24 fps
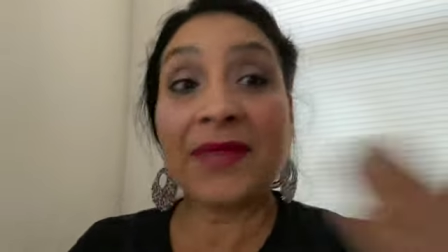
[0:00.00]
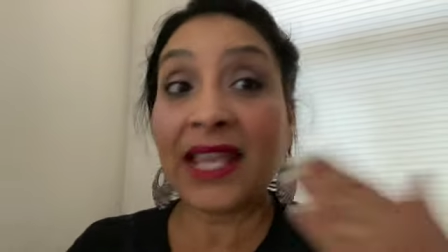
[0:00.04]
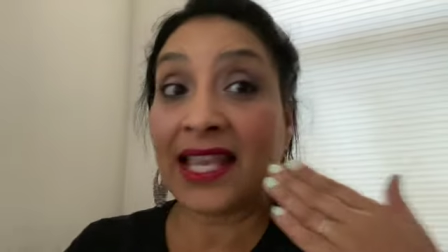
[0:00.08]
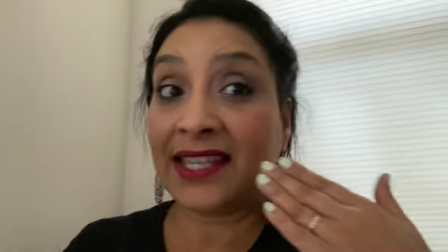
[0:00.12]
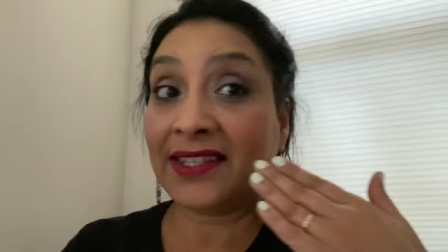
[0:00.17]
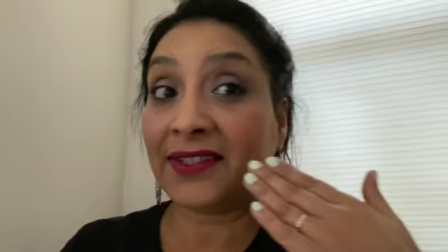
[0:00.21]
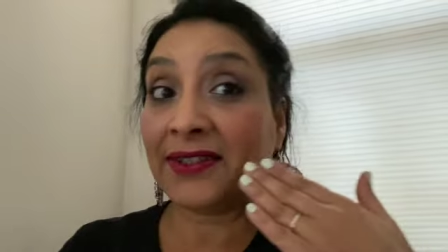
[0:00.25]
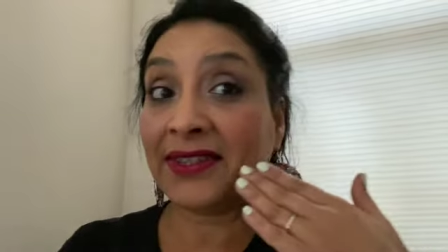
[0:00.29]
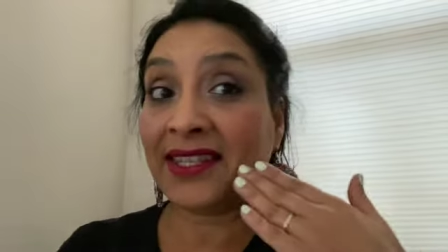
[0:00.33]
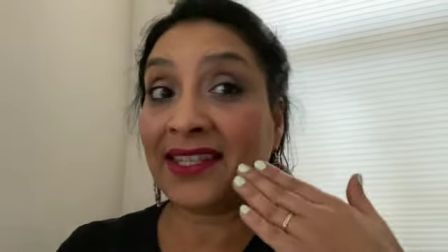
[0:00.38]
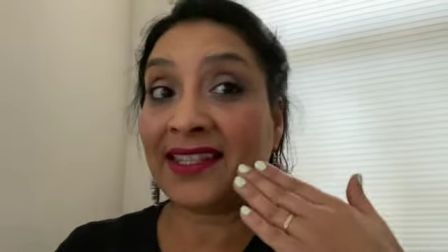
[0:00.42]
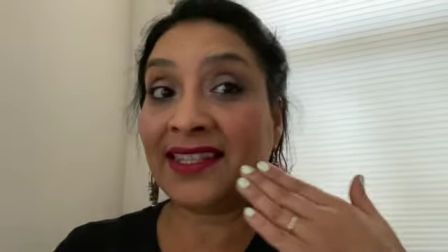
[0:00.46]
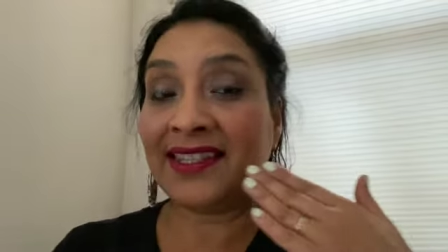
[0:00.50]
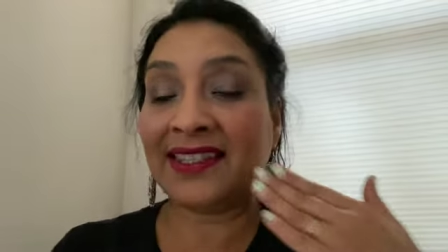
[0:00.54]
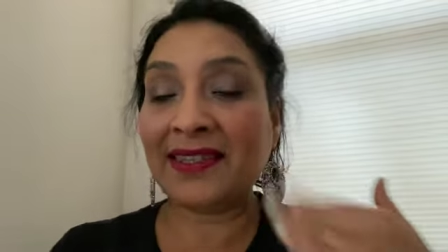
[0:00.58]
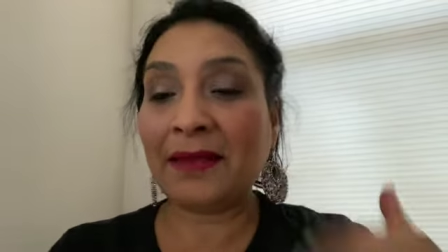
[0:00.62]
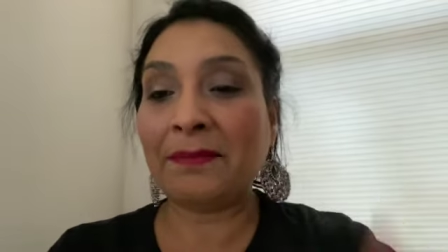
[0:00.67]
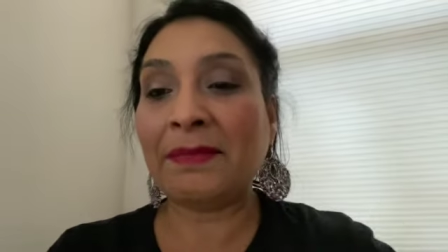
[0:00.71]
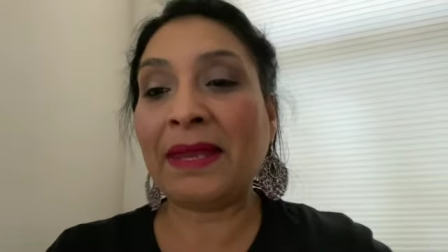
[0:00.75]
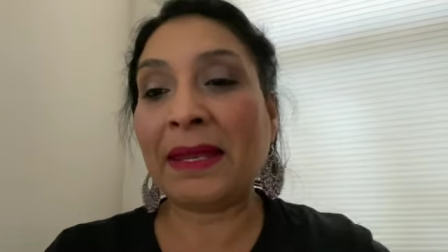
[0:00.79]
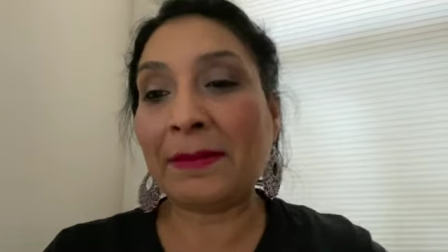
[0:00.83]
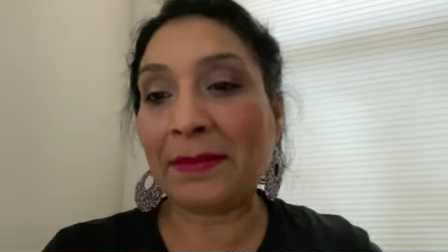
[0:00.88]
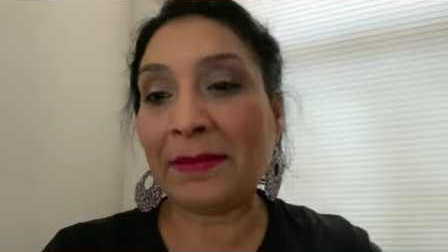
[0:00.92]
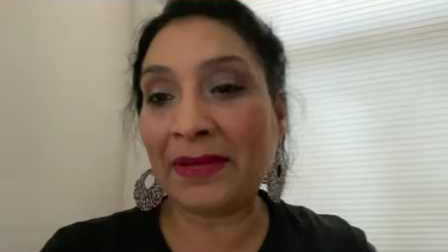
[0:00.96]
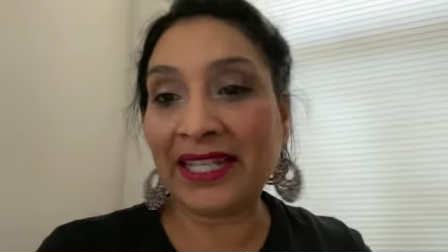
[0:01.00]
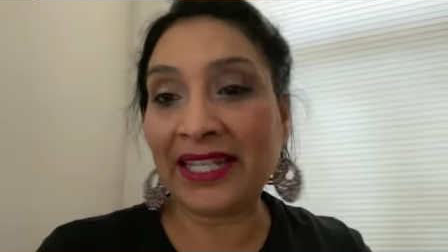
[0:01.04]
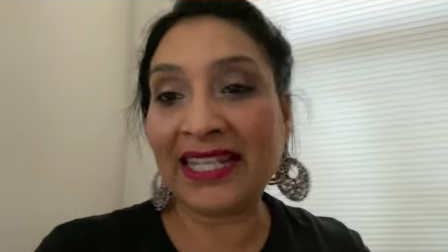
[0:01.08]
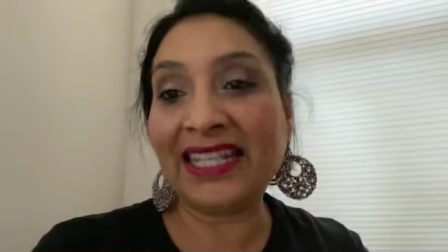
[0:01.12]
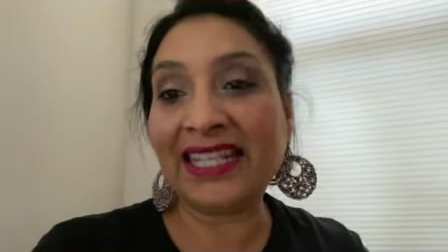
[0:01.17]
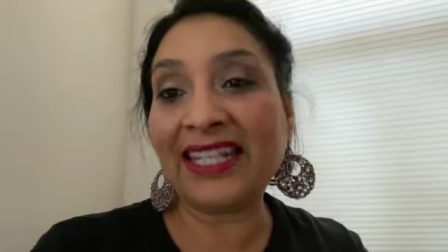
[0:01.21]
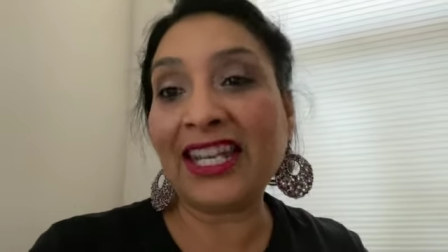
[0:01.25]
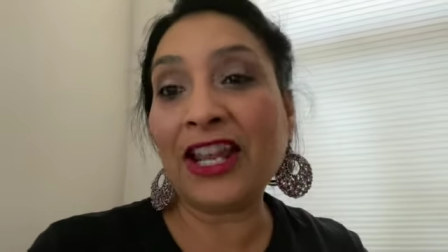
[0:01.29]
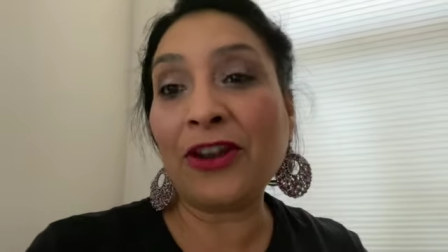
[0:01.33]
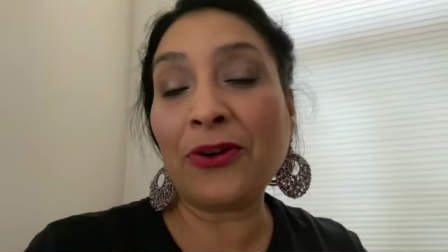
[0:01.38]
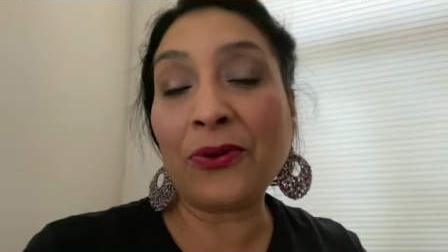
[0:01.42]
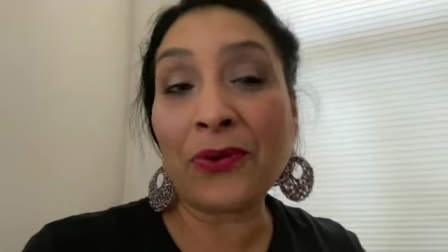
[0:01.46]
So this is the
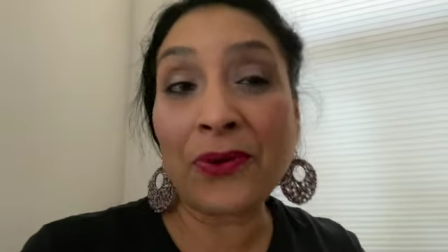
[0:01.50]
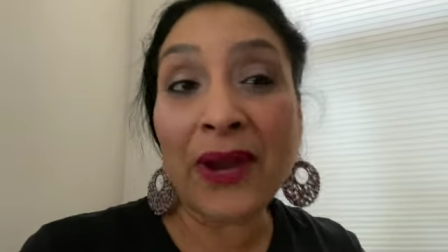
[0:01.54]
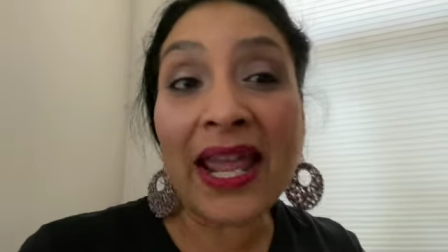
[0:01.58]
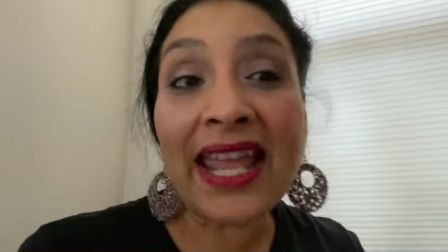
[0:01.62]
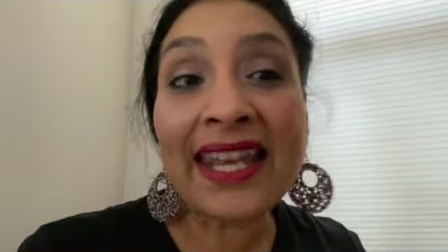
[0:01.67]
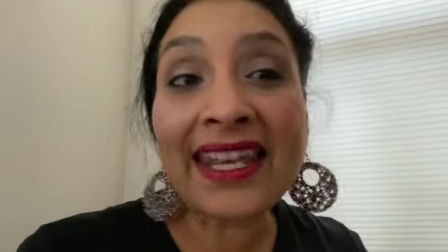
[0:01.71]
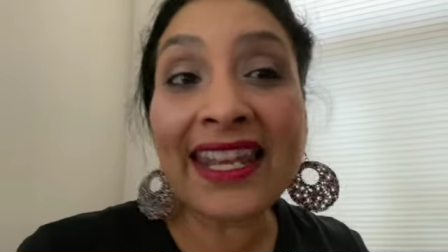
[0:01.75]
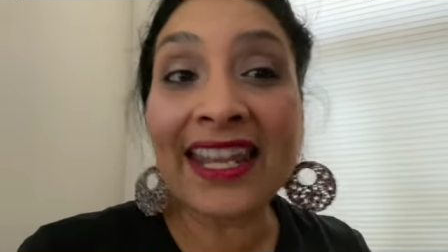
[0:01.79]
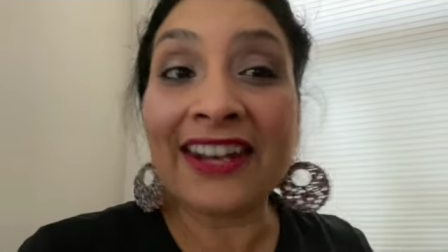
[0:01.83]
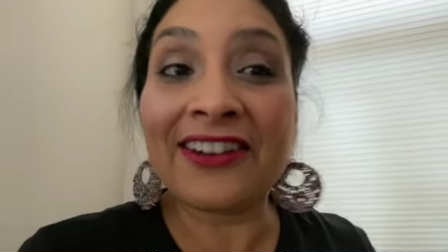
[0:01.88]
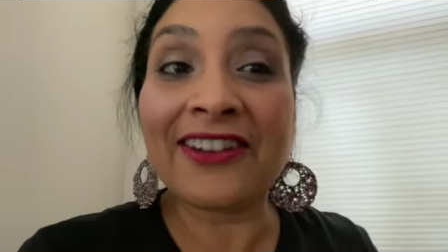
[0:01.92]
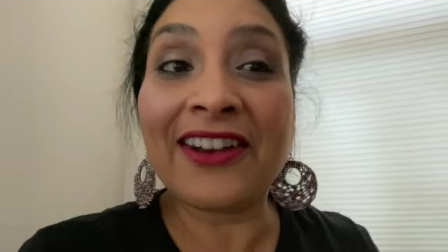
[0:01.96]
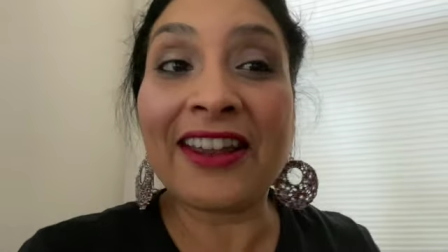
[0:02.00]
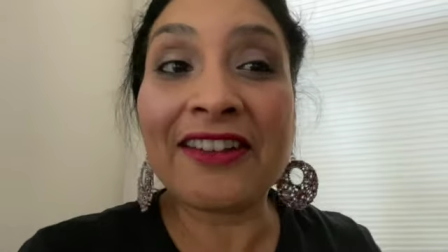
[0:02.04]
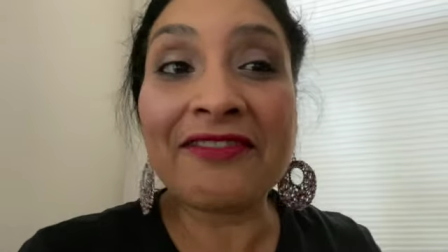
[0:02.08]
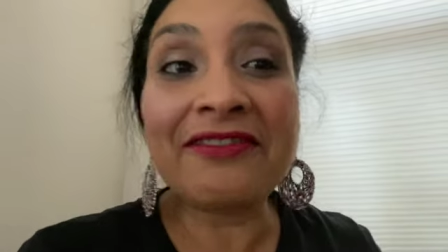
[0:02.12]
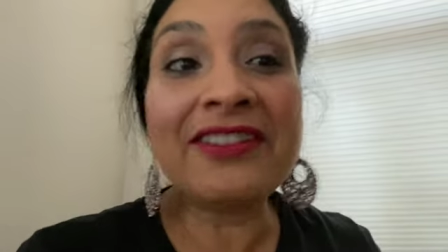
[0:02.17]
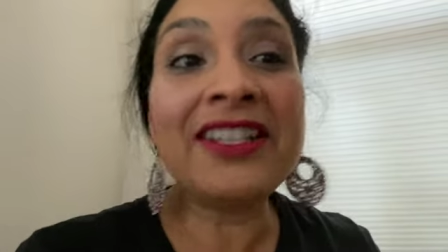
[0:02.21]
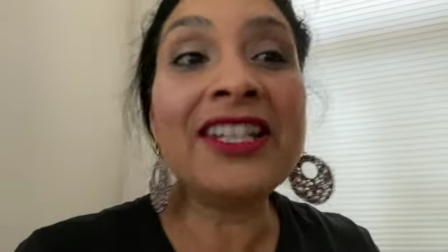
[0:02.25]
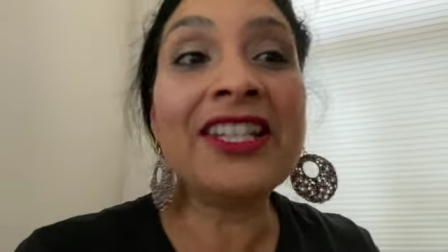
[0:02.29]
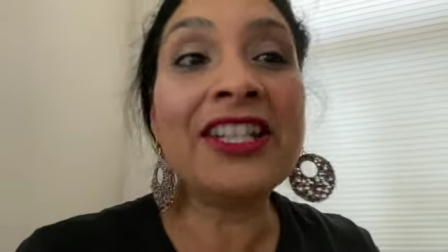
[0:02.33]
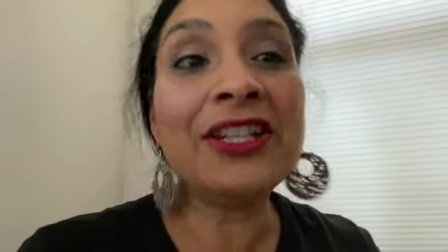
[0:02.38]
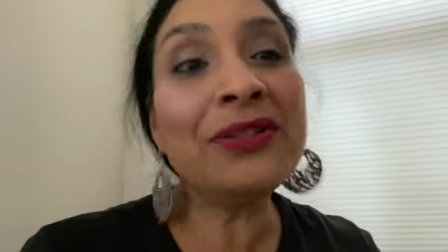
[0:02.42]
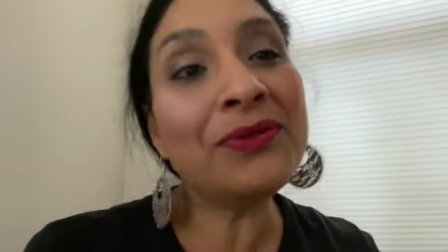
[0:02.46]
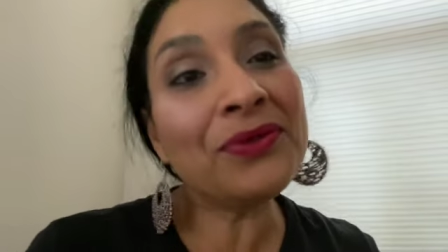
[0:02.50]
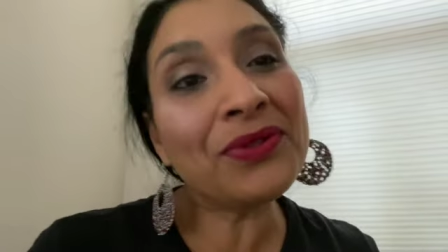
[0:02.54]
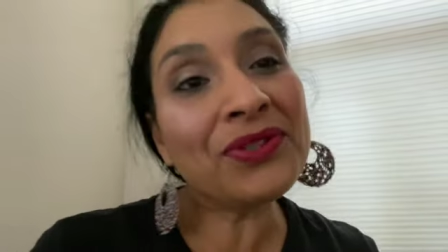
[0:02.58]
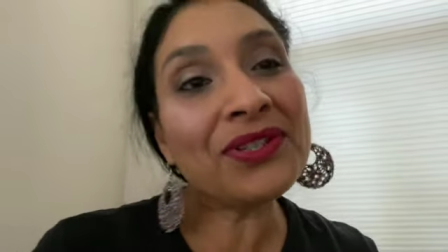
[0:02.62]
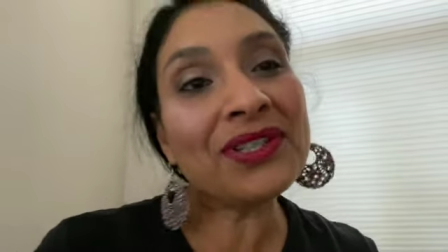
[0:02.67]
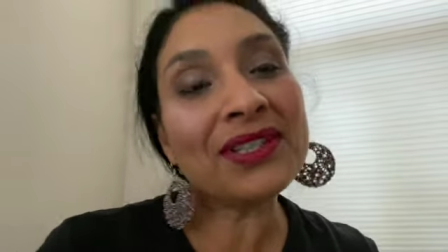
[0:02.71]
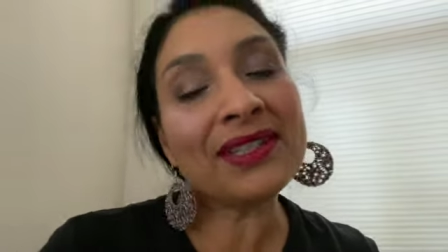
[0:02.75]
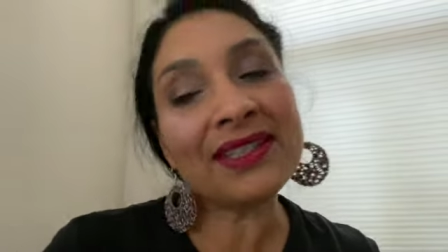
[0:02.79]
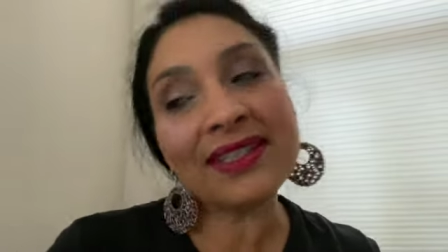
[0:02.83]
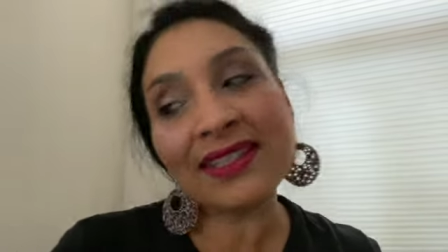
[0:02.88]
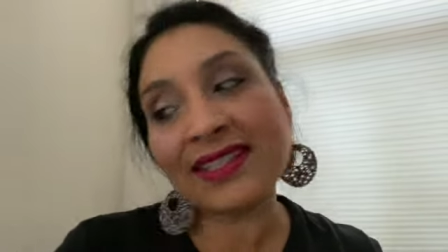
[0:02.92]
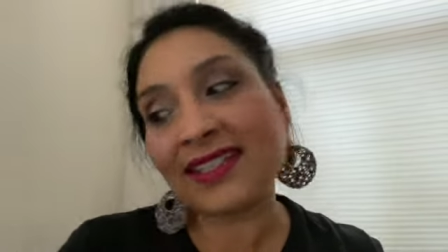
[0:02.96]
Maybelline Red
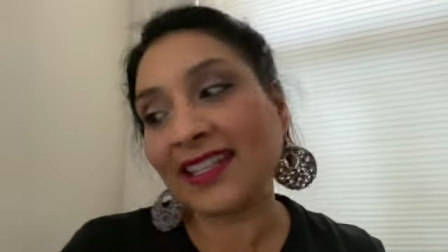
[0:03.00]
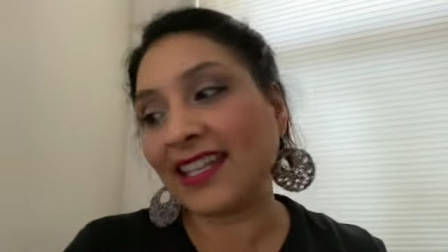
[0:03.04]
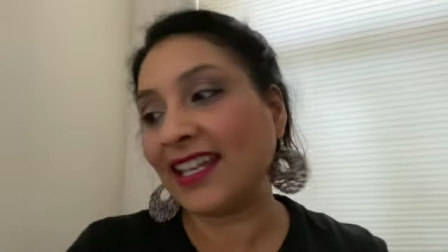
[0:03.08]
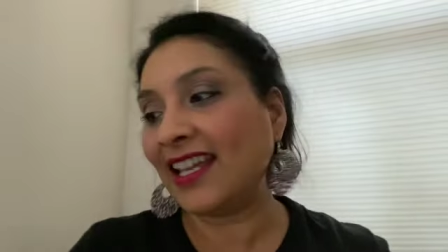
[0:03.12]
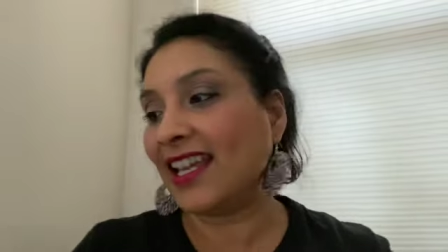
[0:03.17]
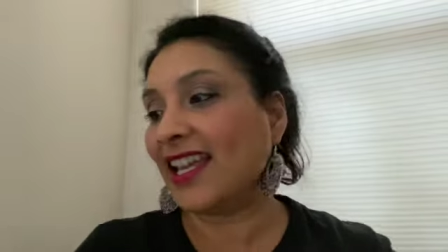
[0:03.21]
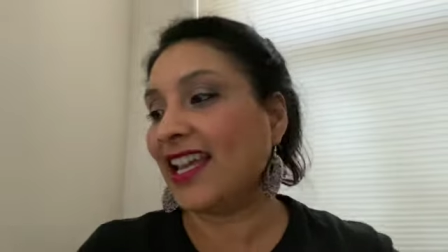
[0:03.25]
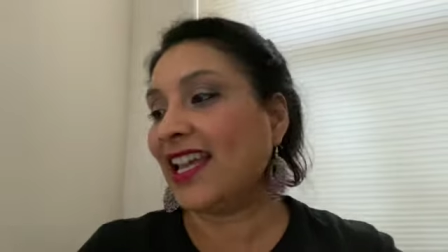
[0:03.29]
Revolution